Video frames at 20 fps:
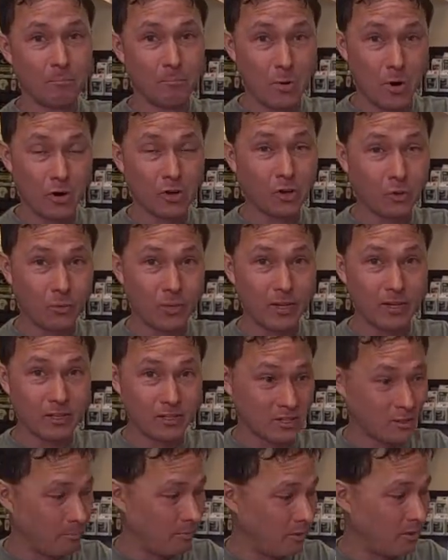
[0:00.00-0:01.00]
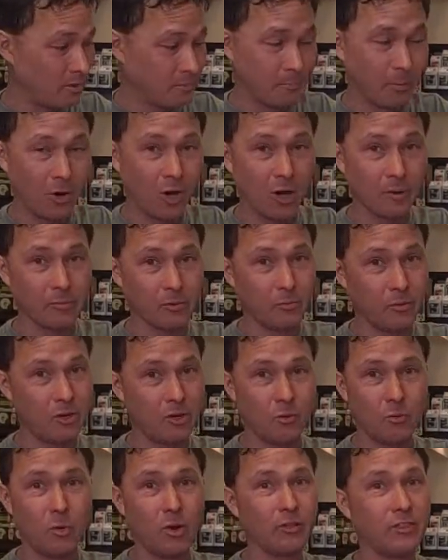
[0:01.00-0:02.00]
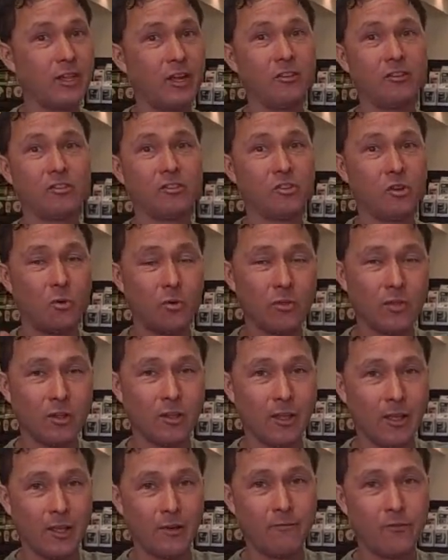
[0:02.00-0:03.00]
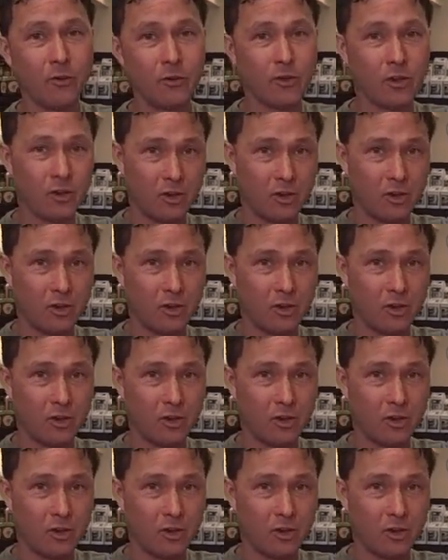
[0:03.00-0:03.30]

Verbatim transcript: mercury in some of these bulbs, and we don't want that just going to the landfill,